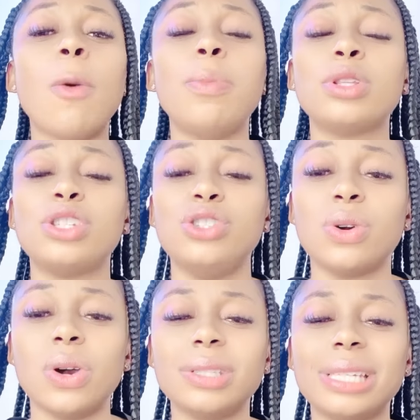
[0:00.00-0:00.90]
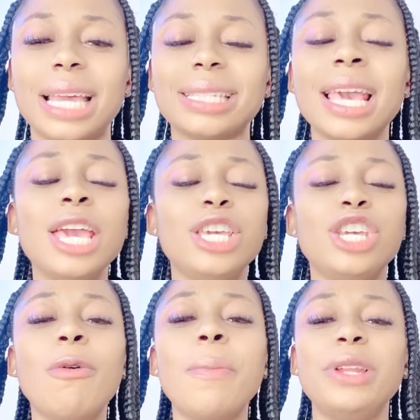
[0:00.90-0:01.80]
upload new content,
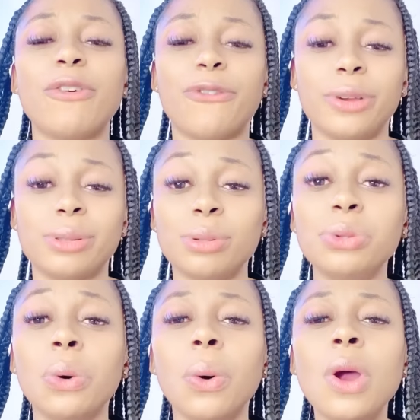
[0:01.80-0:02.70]
you will be the first to know.